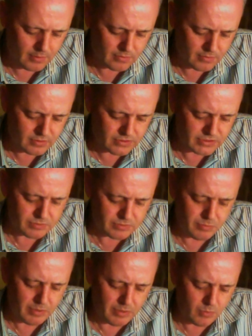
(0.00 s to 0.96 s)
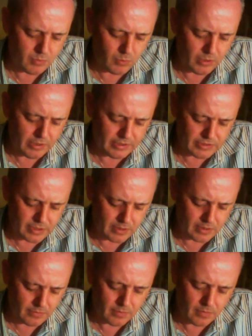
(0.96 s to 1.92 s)
This is big
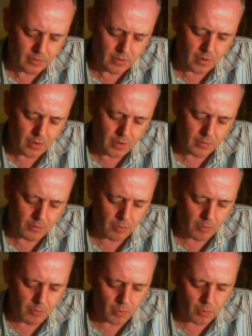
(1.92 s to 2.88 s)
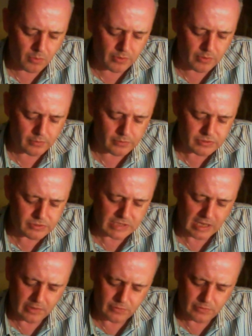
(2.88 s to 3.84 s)
Willingdone, memorial
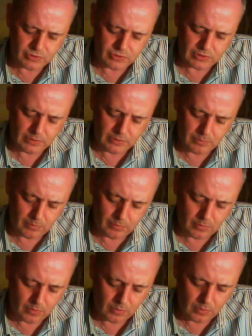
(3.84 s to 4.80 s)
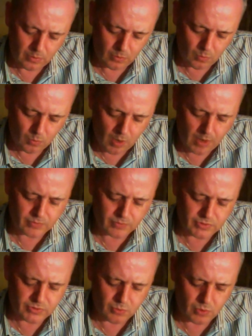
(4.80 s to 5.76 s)
tallow scoop,
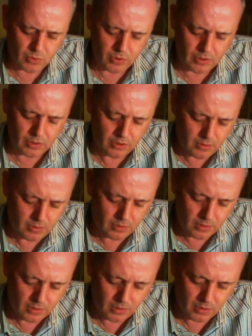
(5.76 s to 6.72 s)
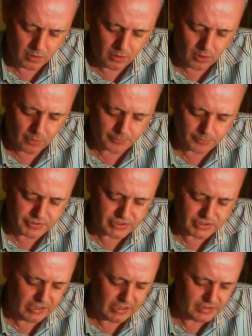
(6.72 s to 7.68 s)
wounder worker,
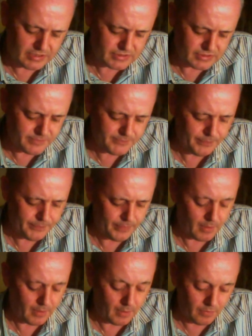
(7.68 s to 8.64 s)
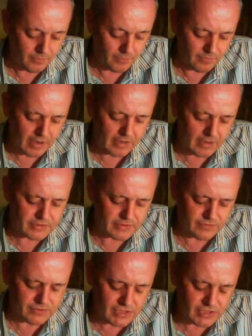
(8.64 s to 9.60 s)
obsidies on the flanks
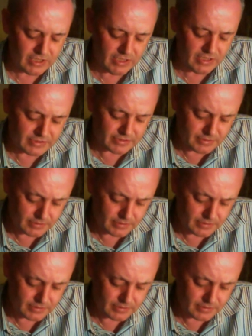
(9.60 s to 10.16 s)
of the Ginnies,